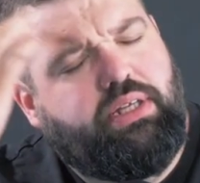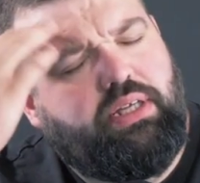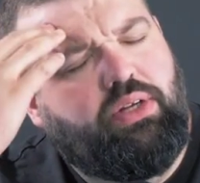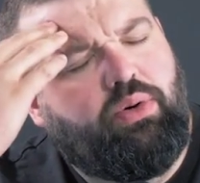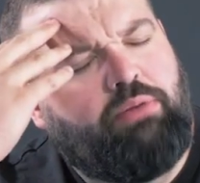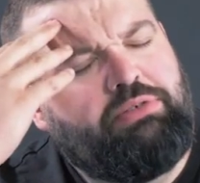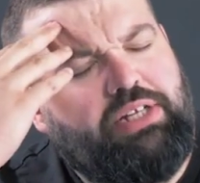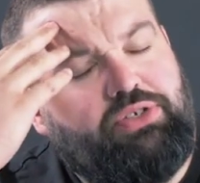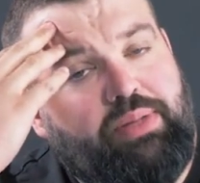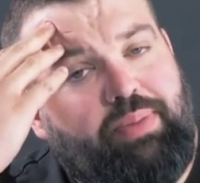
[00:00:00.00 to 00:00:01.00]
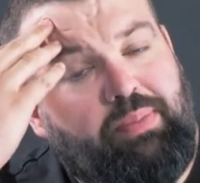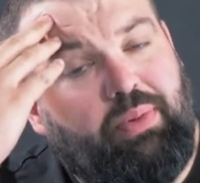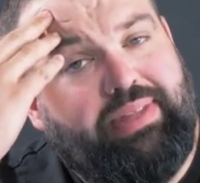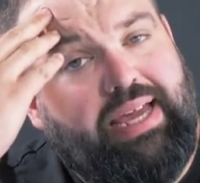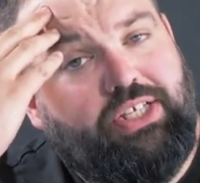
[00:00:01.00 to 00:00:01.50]
you know, it was literally
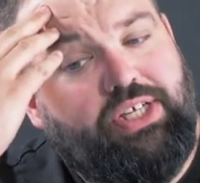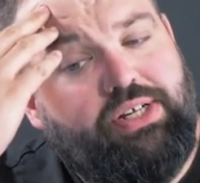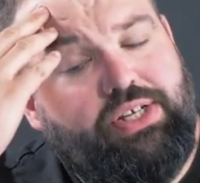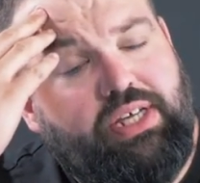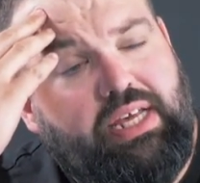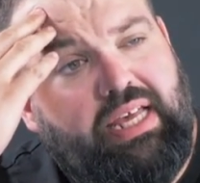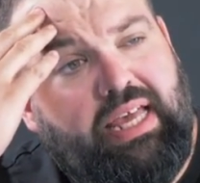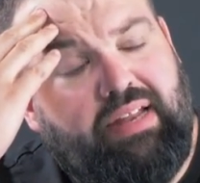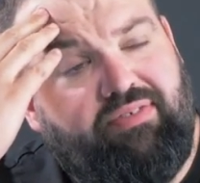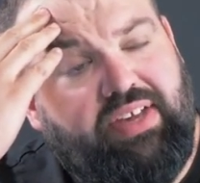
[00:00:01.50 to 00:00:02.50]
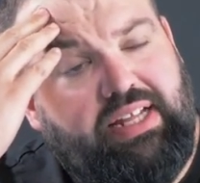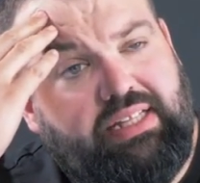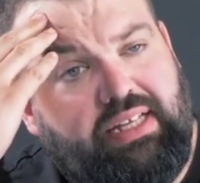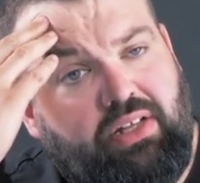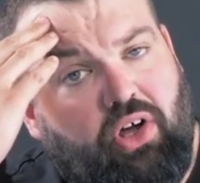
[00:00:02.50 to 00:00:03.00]
people with deck chairs in a
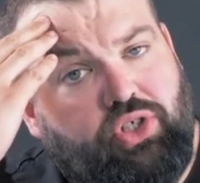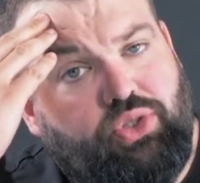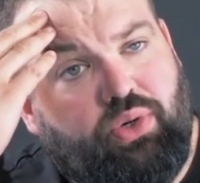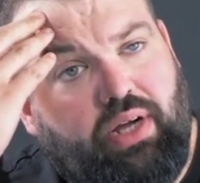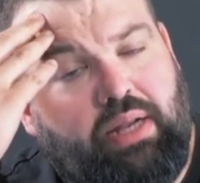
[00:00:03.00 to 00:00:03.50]
field in Loughshore,